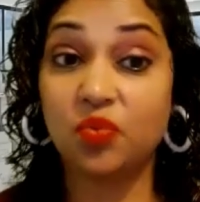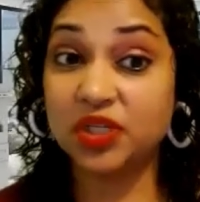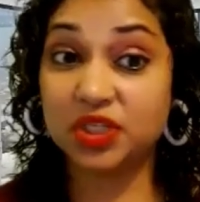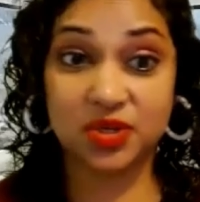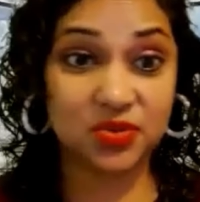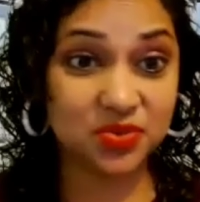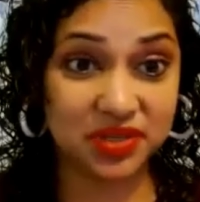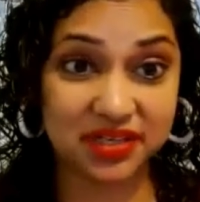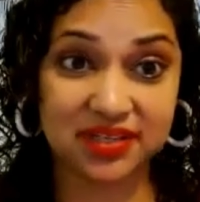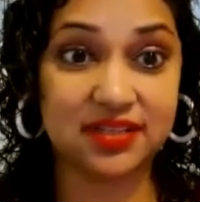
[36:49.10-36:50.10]
which
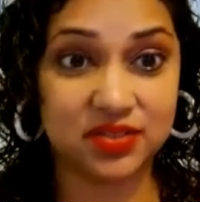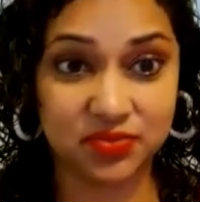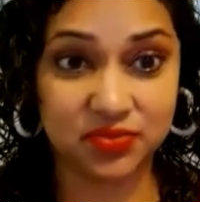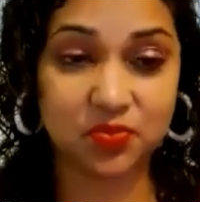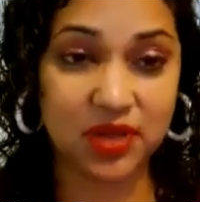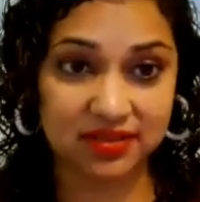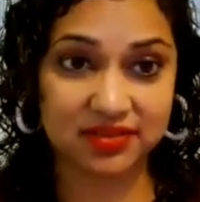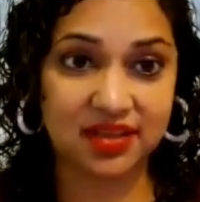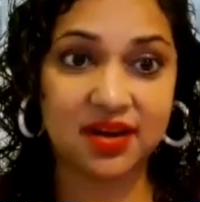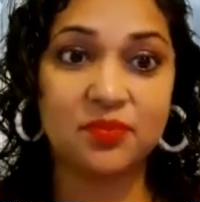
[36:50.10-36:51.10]
alone is
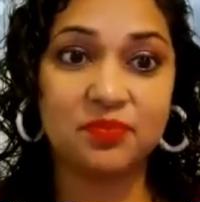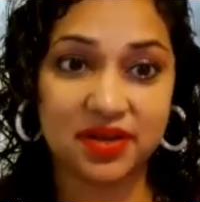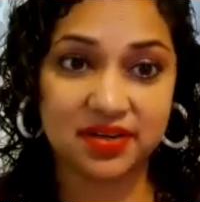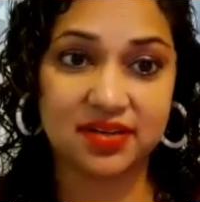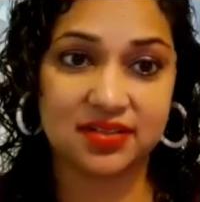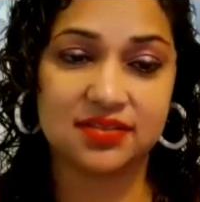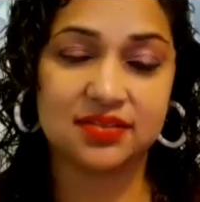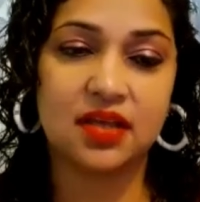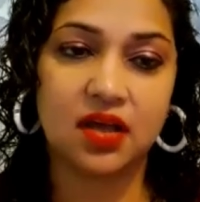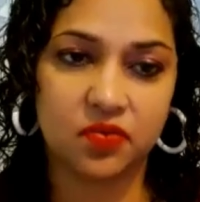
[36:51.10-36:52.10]
wealth, an
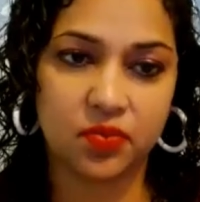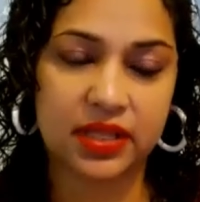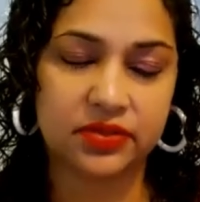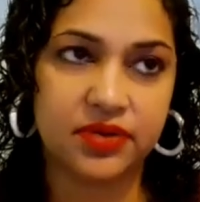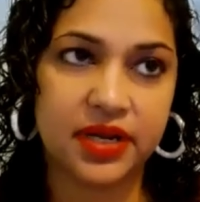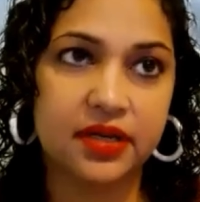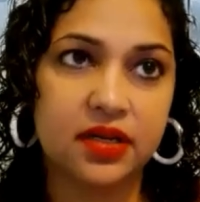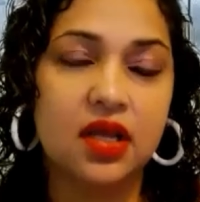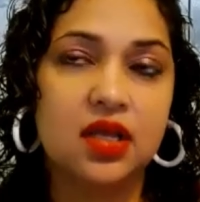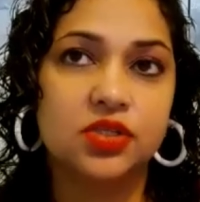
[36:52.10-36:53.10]
abundance of wealth, right?
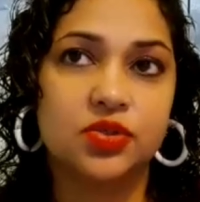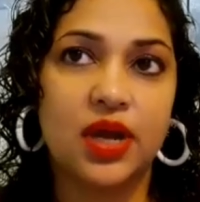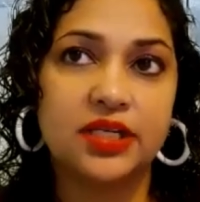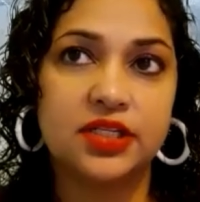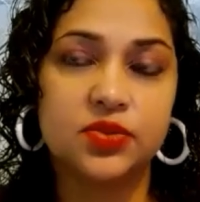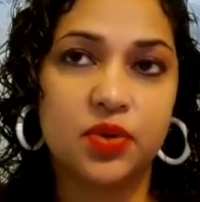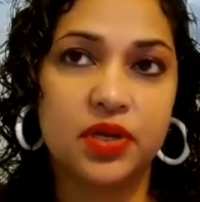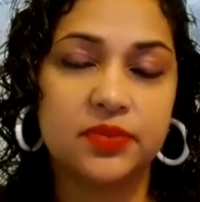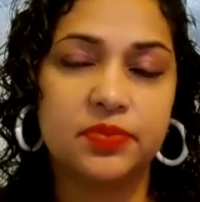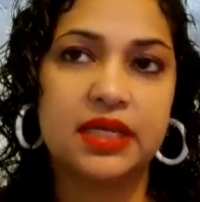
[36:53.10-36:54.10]
So I just
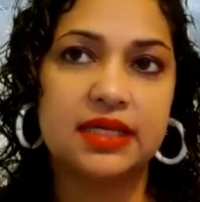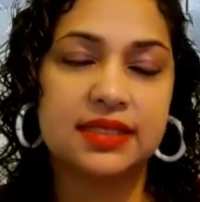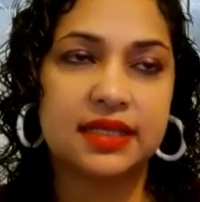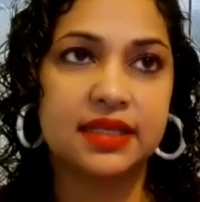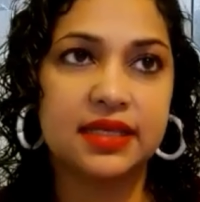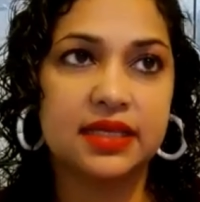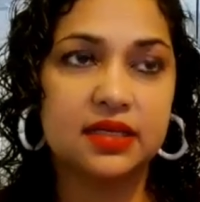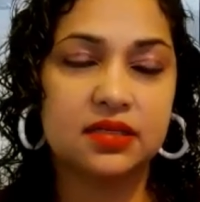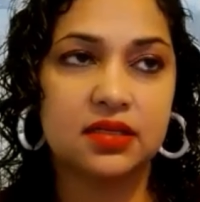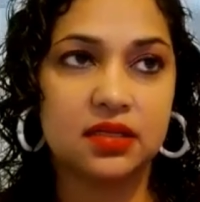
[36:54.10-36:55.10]
wanted, because I think
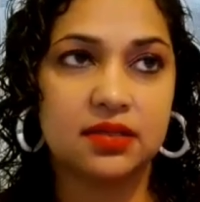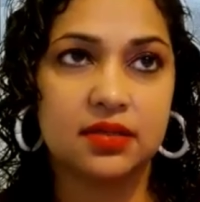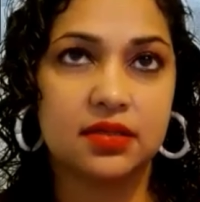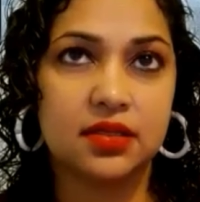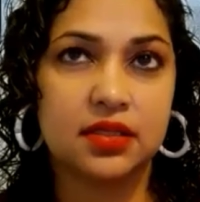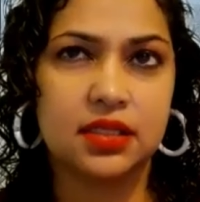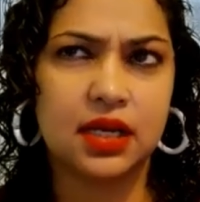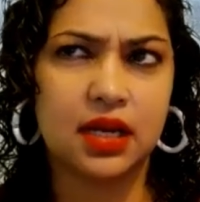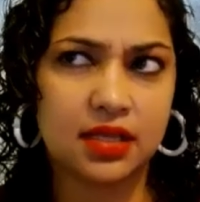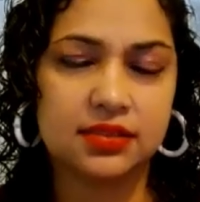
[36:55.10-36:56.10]
in
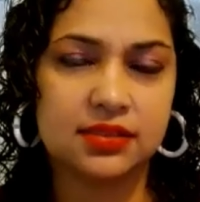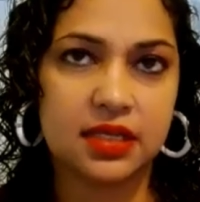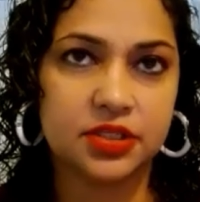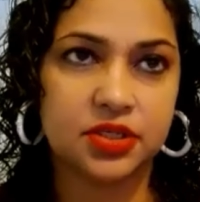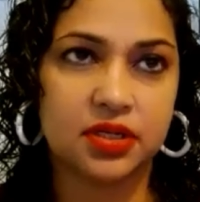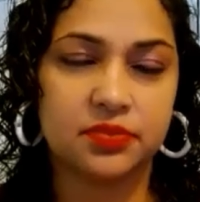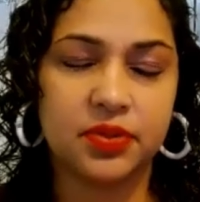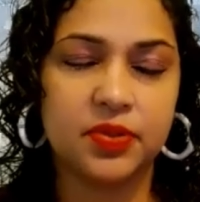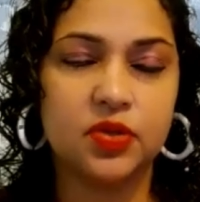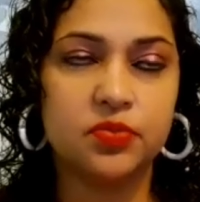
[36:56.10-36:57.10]
the last session,
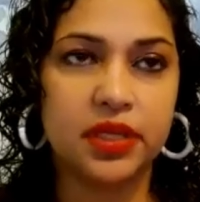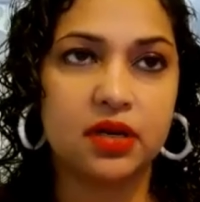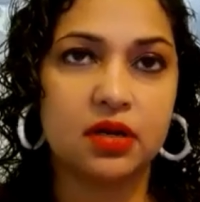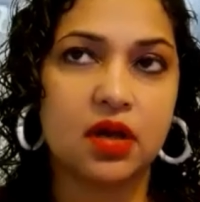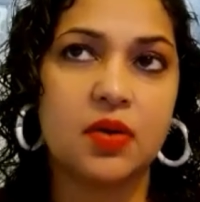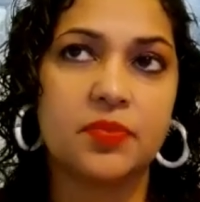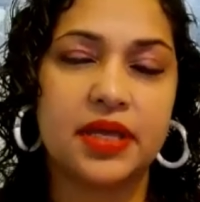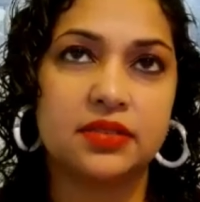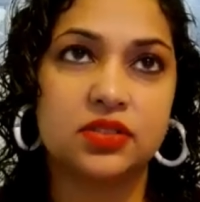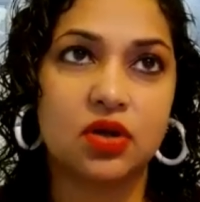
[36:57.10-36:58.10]
maybe you made a
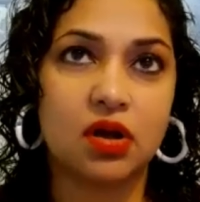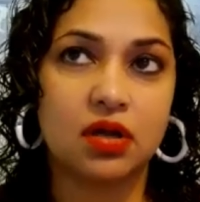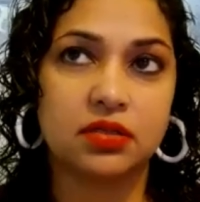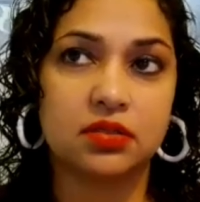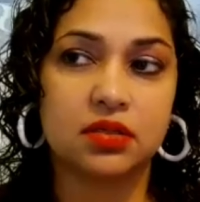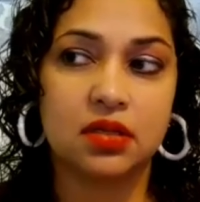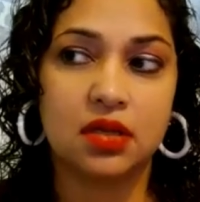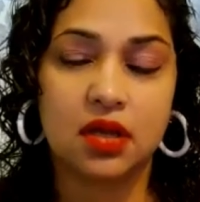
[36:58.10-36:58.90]
comment on,